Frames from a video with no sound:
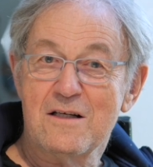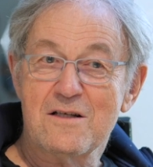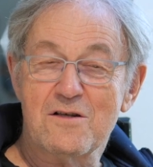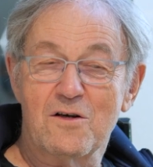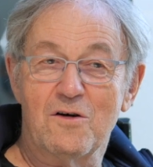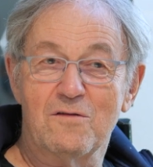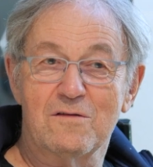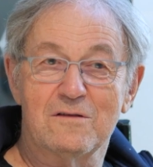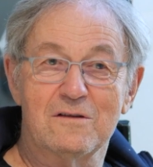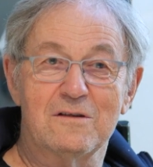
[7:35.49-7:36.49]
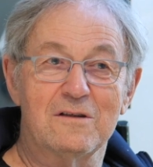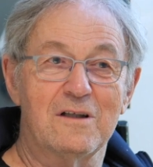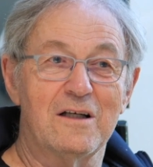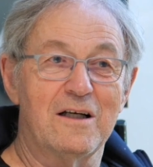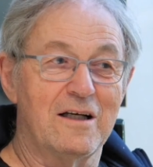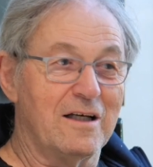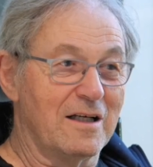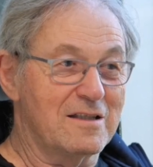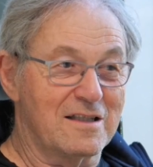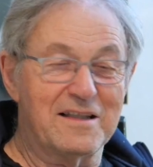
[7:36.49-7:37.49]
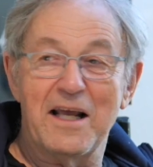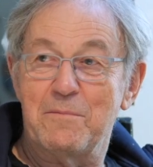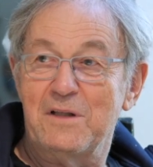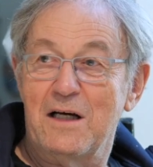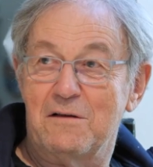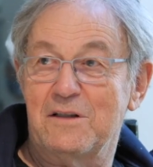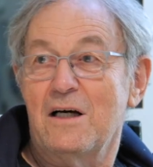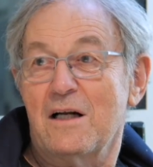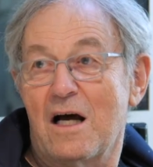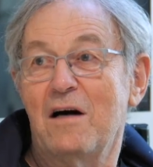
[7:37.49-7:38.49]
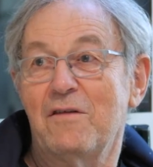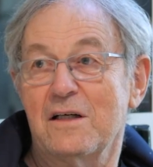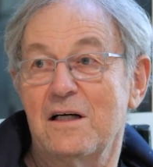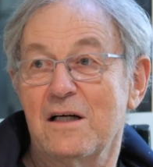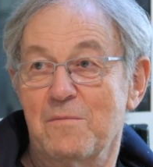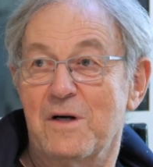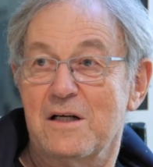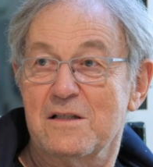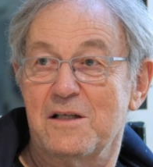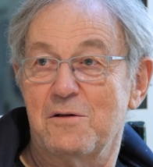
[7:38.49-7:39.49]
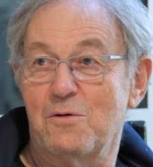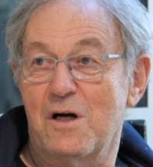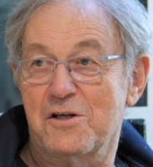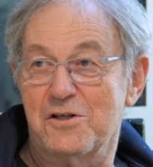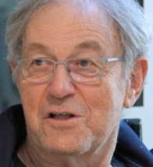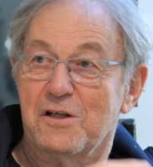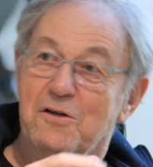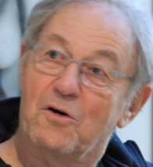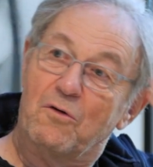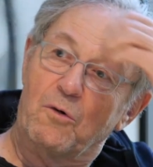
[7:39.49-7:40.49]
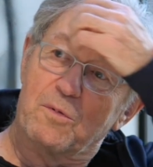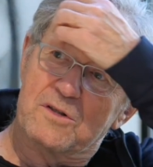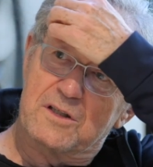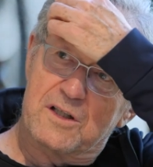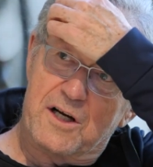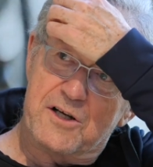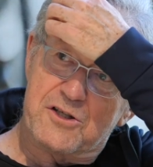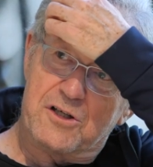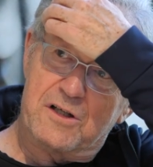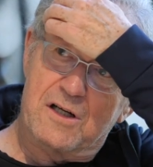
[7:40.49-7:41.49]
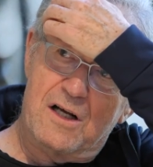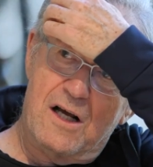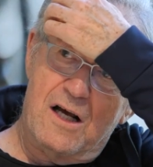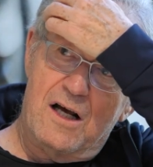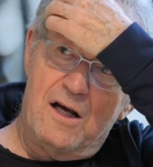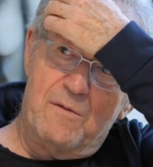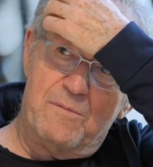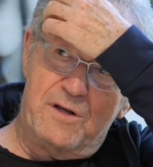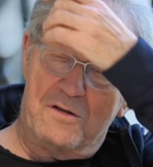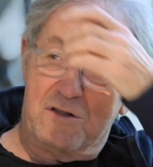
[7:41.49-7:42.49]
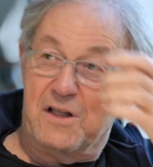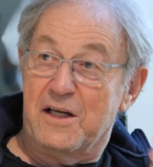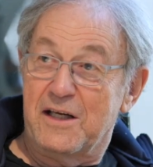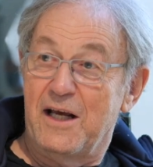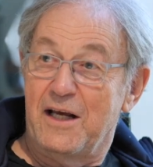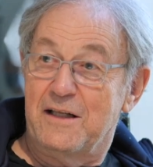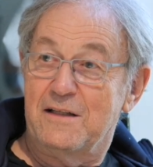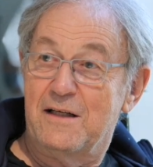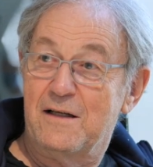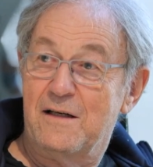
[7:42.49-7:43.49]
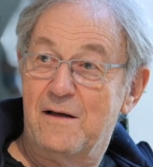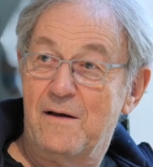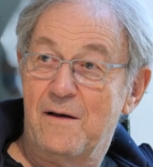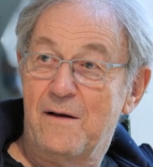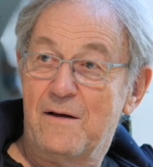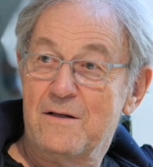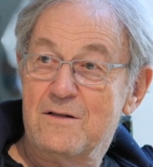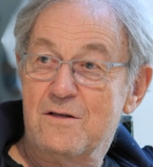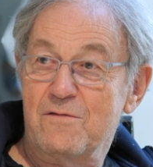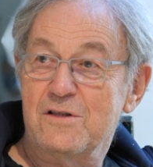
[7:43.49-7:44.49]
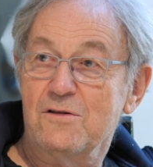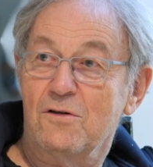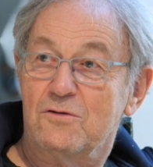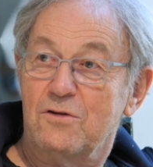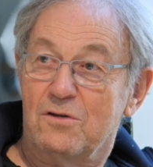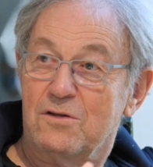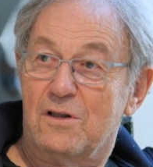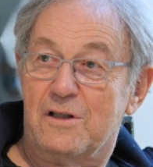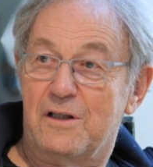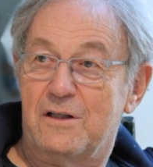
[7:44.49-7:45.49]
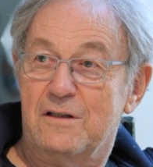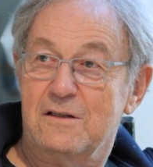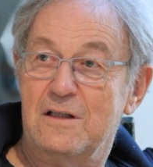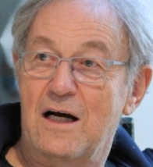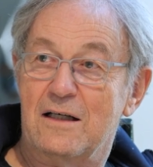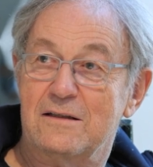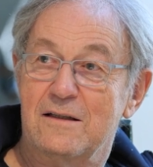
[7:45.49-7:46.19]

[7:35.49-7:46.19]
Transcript: So it's tamed down. There are avant-garde magazines who actually go opposite direction because they can. So it's not totally cut.